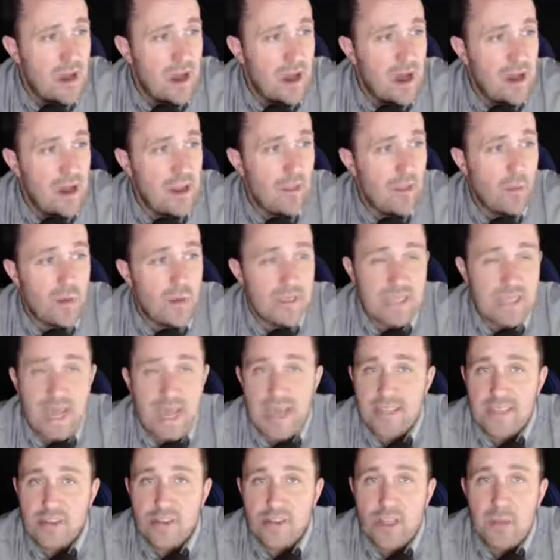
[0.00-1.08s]
Uh, another one is
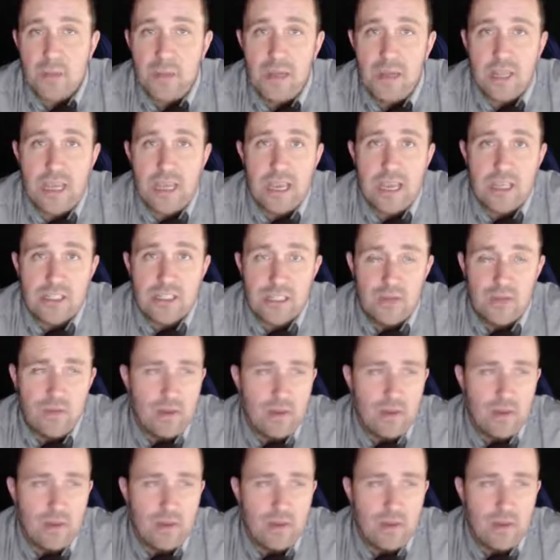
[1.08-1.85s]
hazard communication.